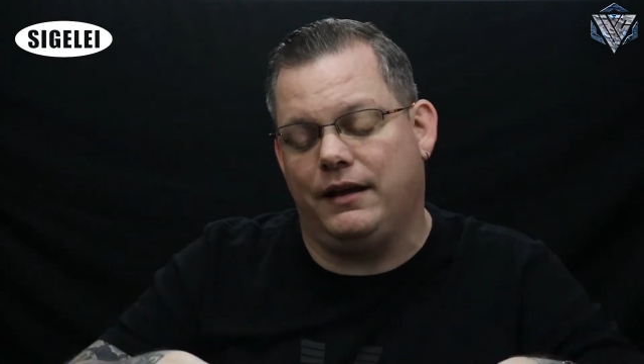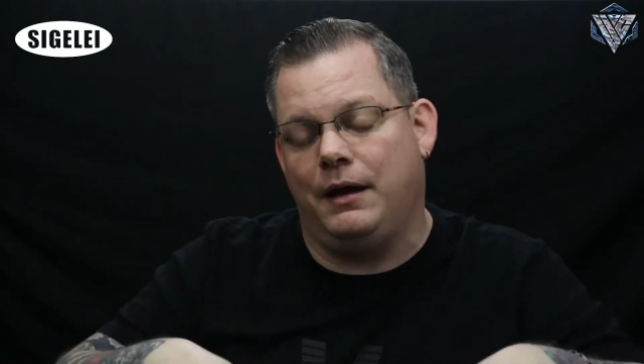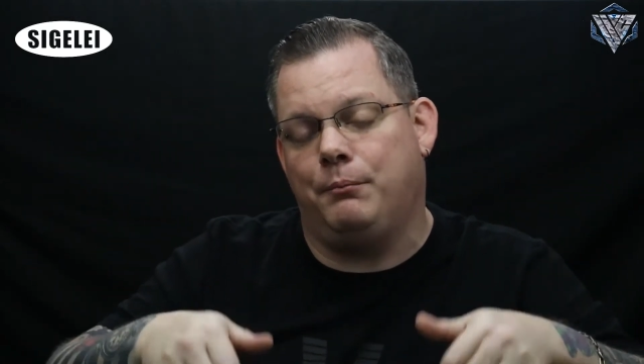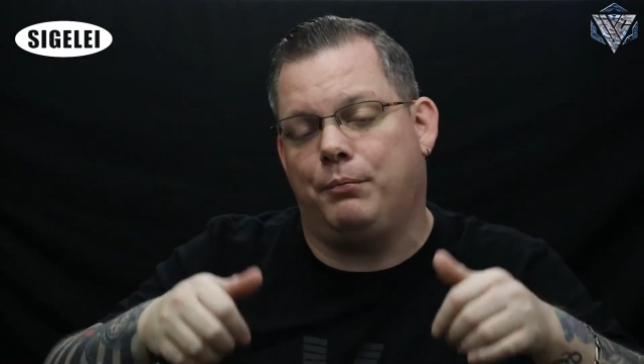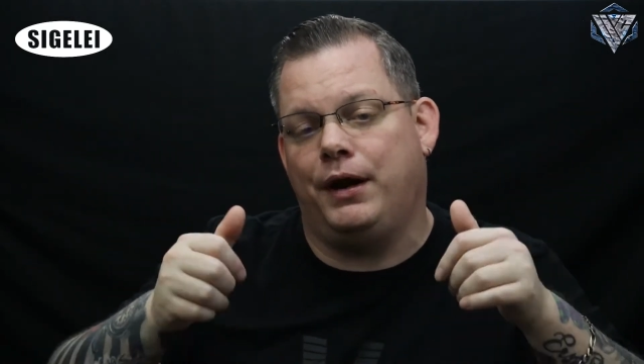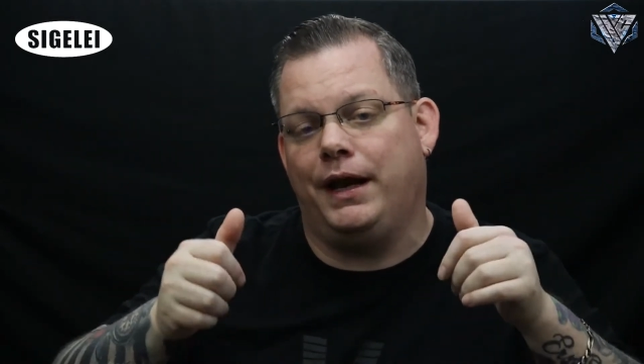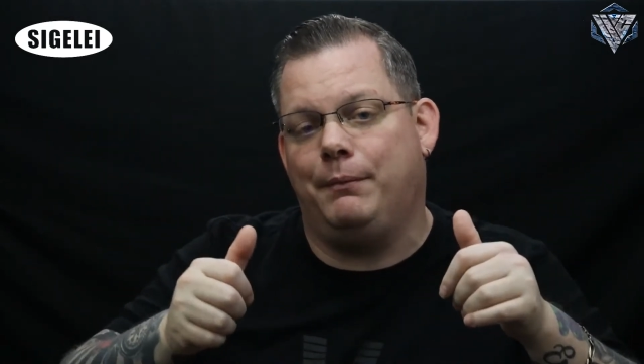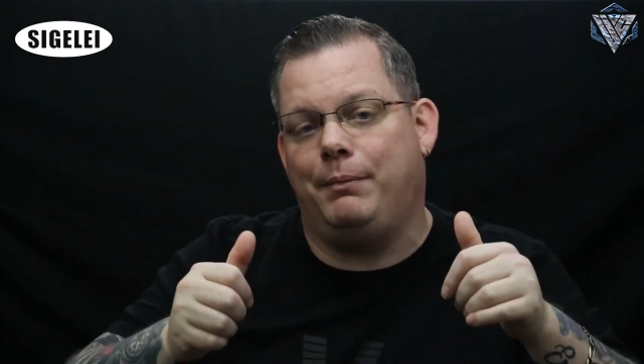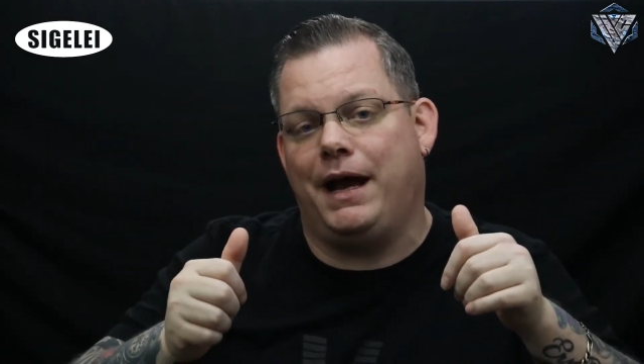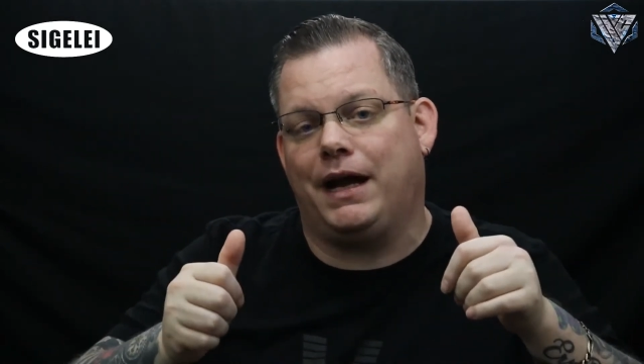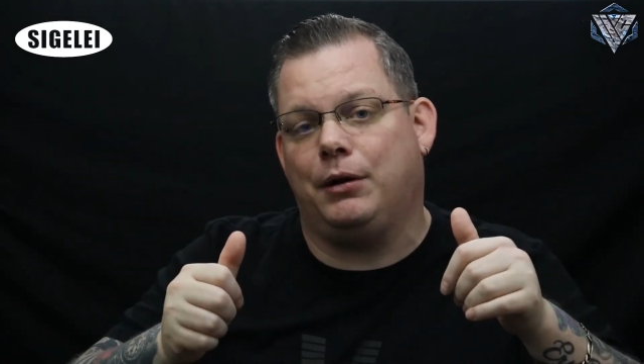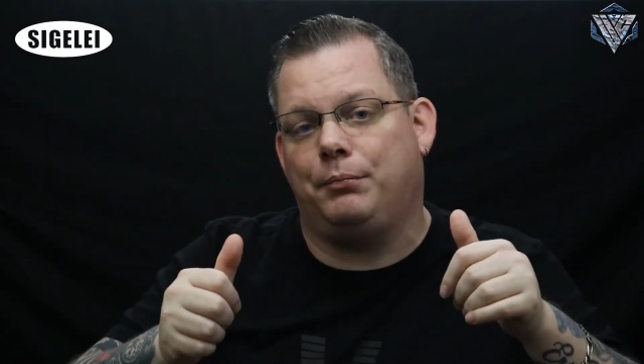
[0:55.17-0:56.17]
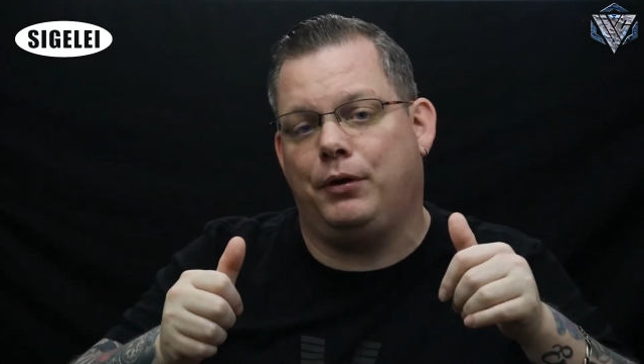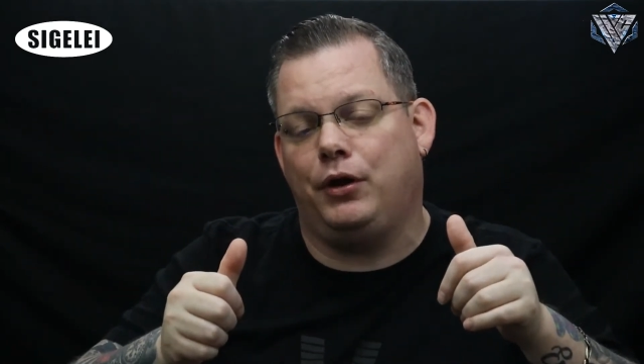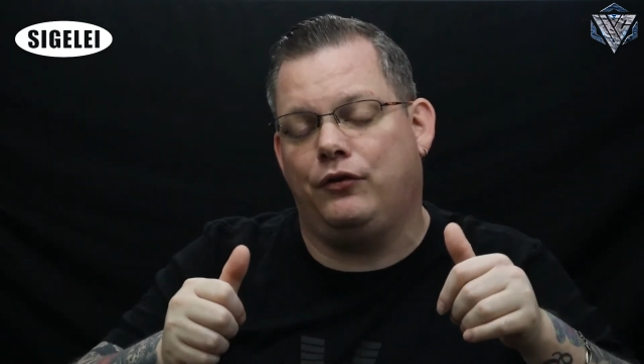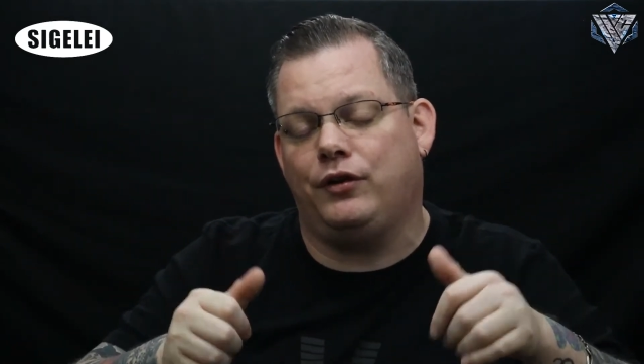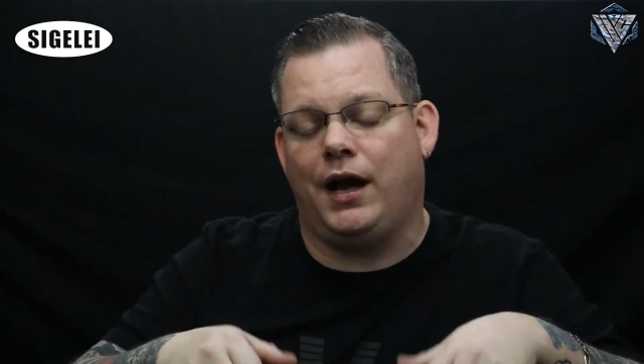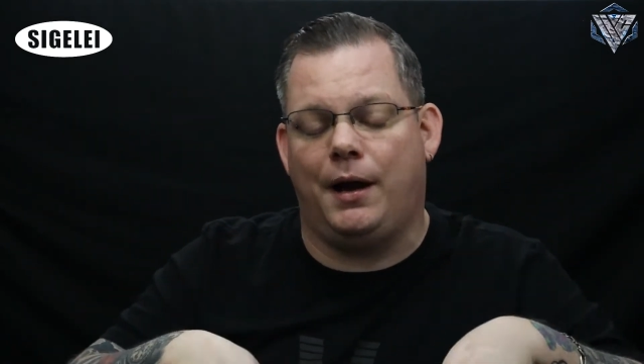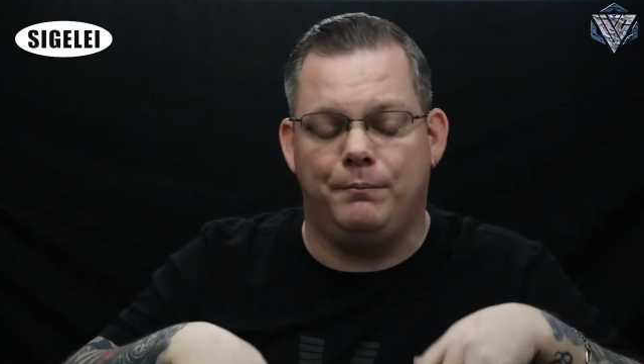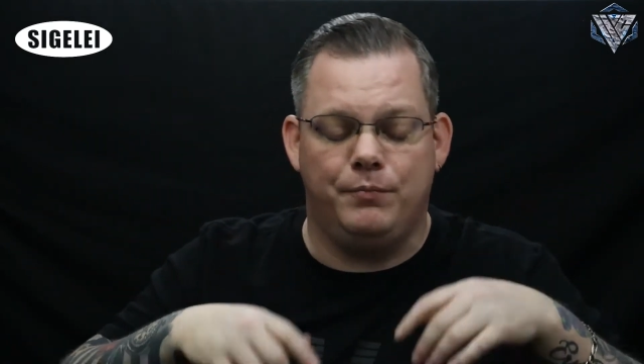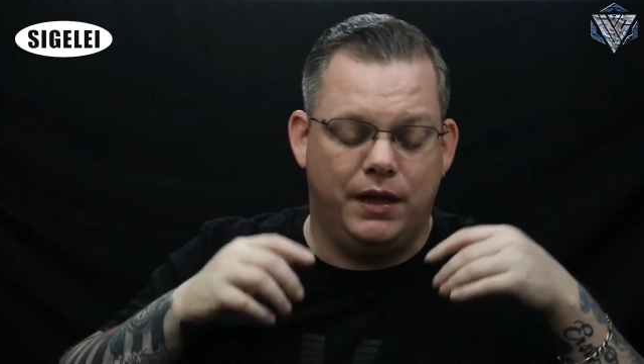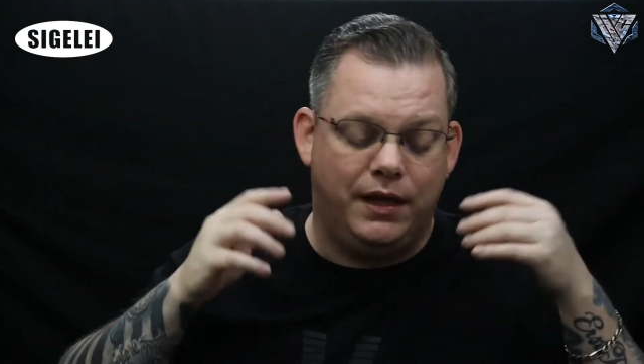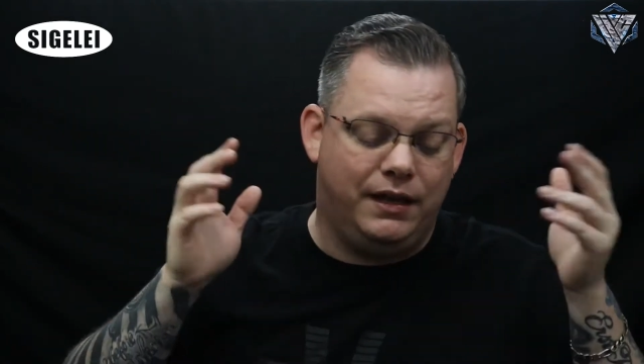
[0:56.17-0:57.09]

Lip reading: and bring it back up on top,